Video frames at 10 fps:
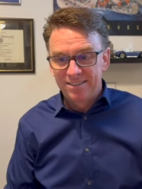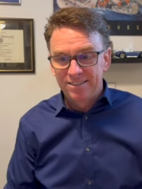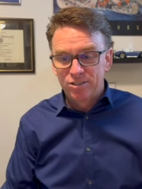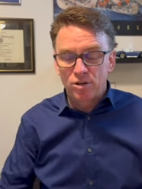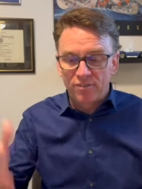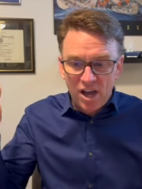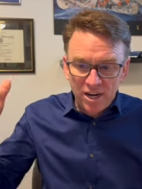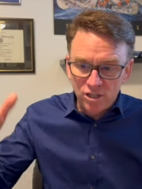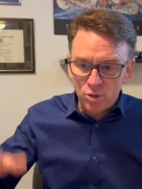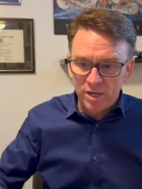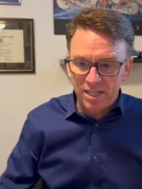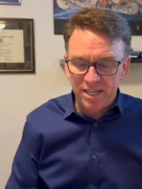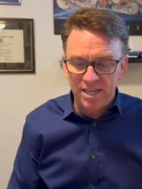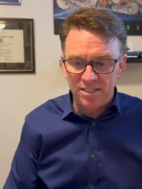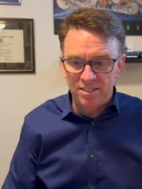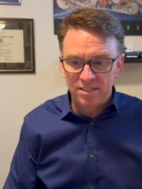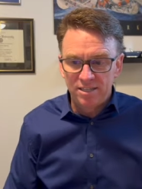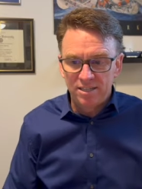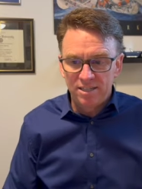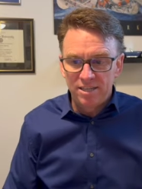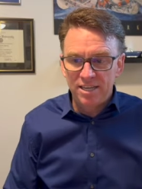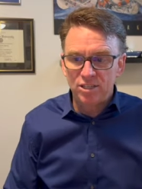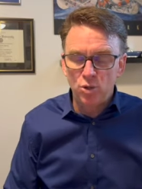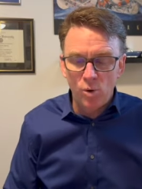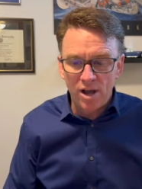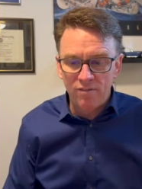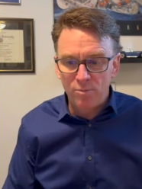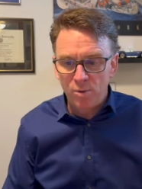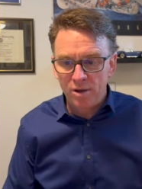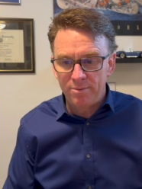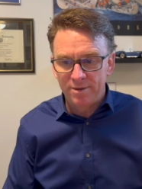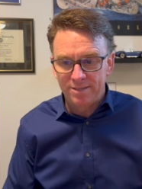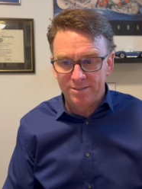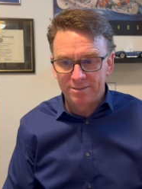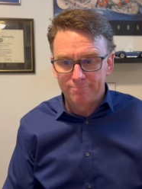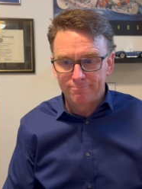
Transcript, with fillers: So out of one hundred twenty leads, you get twelve appointments.